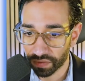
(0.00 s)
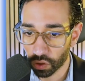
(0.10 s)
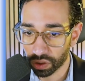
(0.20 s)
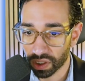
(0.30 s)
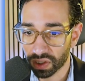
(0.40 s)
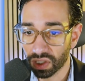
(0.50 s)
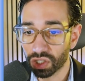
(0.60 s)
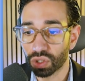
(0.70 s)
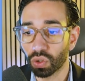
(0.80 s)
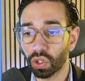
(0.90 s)
I've got this
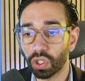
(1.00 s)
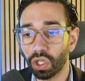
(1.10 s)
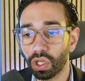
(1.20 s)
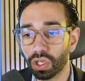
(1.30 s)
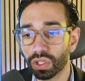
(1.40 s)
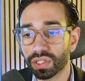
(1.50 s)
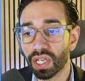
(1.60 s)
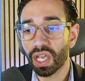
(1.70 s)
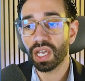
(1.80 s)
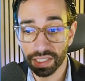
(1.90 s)
additional clause
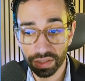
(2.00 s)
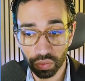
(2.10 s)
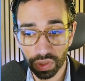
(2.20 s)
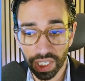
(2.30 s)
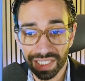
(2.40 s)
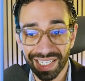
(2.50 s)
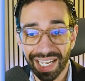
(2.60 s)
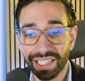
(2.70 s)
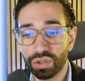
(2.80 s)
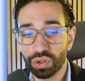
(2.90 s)
that gets
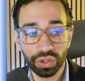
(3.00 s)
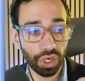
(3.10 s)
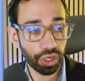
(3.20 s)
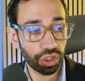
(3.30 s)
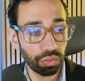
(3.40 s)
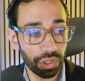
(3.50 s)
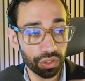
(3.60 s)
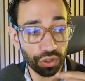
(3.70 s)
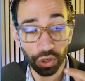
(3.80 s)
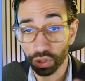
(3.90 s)
added to the
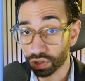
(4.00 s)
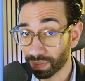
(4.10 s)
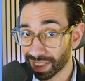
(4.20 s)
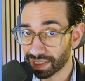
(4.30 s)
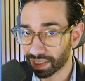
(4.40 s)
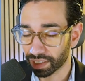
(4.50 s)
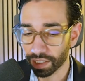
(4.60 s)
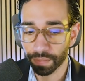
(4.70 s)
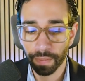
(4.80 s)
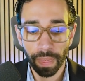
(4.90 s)
document
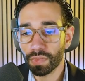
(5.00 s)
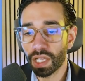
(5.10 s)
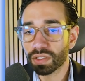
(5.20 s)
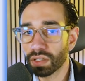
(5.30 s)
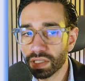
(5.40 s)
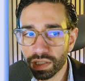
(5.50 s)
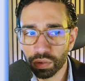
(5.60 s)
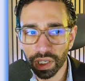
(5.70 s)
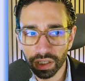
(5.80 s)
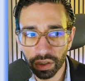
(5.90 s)
automatically. And so this
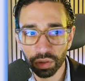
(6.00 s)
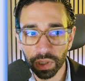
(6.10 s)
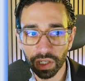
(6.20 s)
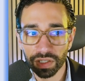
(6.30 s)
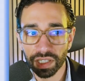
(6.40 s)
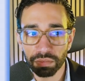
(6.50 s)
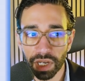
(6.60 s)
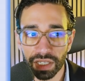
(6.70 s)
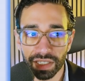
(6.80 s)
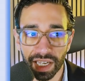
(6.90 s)
is really good because it means